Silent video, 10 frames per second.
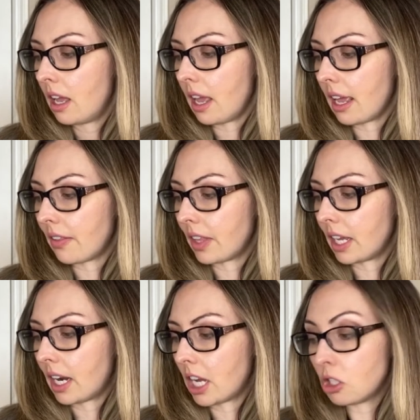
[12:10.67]
And then
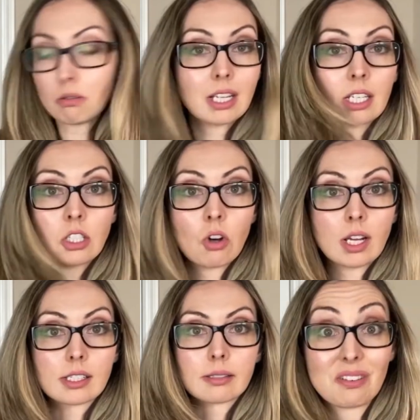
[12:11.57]
I do not take
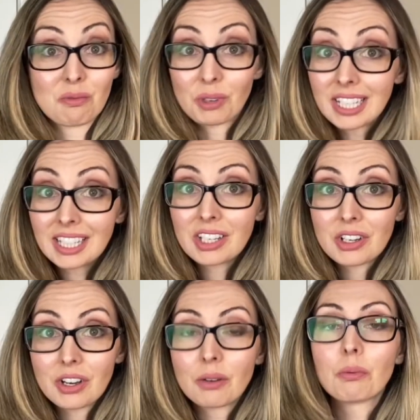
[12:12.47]
drugs. Really
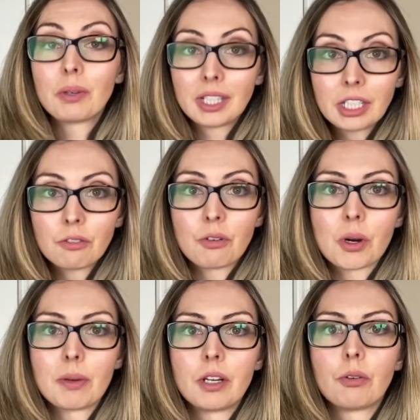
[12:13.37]
good, really
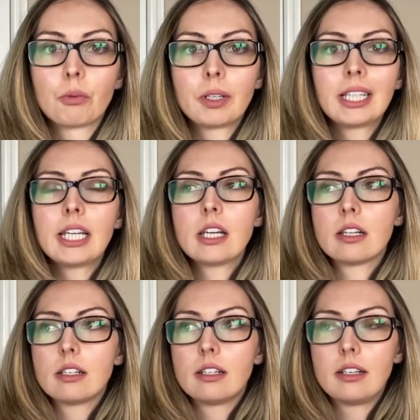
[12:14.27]
informative, really
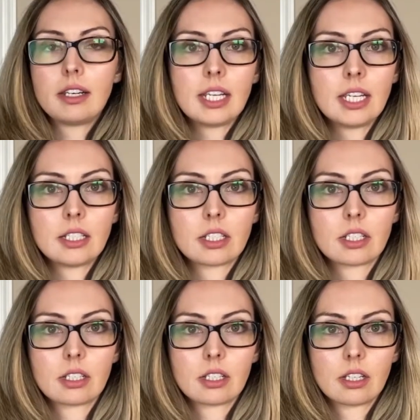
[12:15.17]
neat,
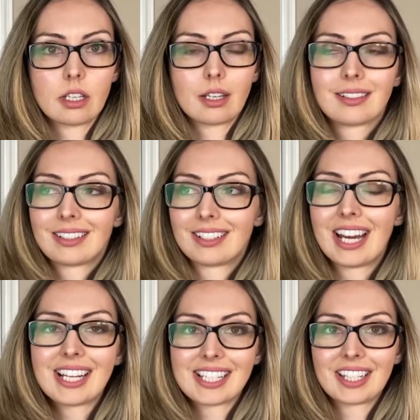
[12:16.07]
not
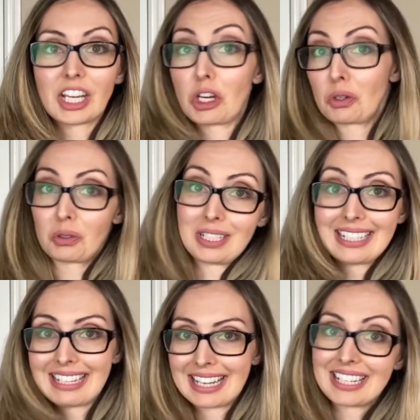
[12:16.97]
as in like
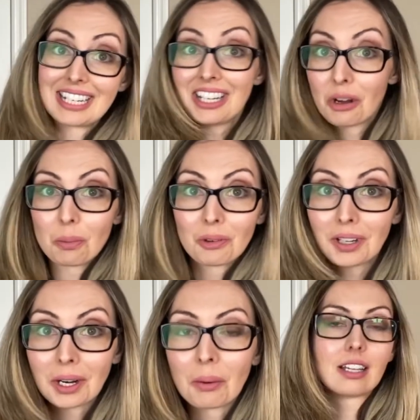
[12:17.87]
neato
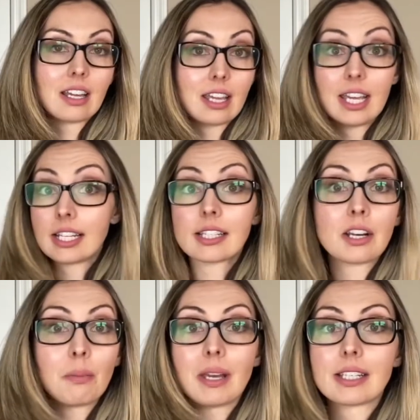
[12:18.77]
burrito. It's an
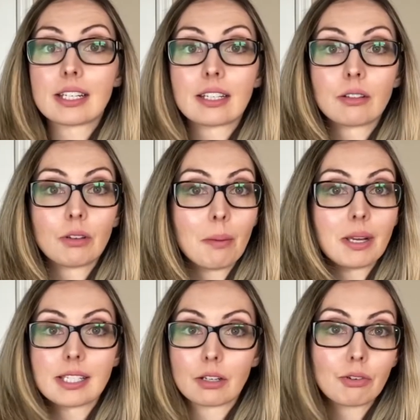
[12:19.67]
amazing,
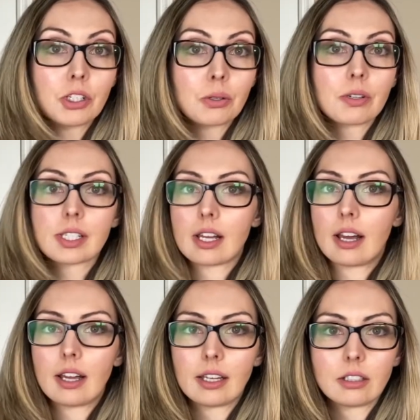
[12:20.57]
amazing resource.
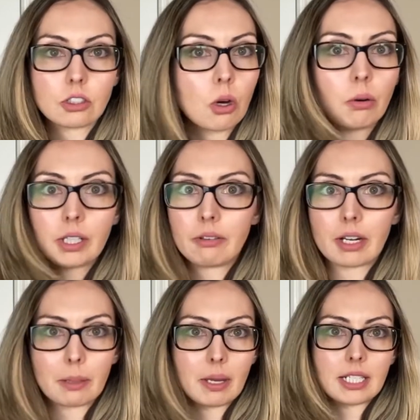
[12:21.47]
I totally
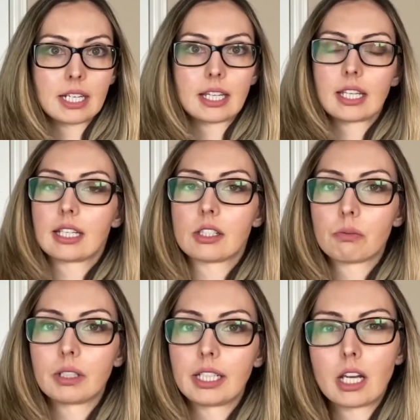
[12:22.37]
recommend it. I think it's
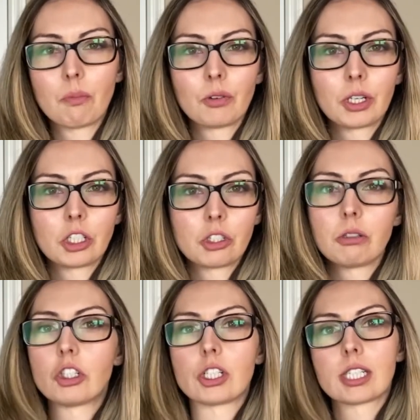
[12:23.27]
really comforting too, to
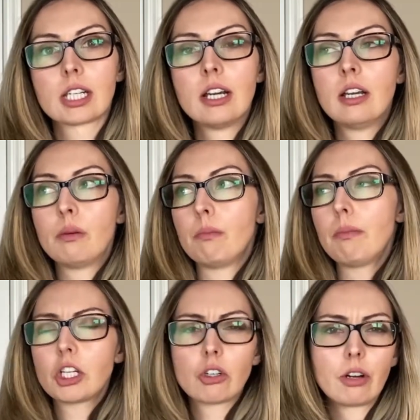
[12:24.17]
just make
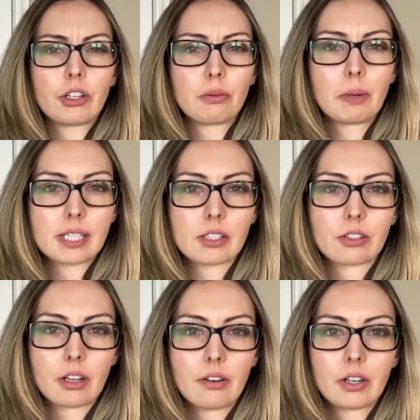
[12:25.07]
sure all your bases are
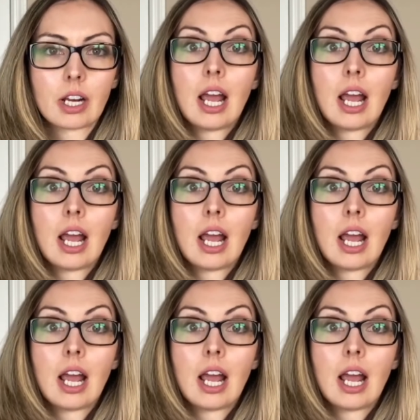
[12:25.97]
covered.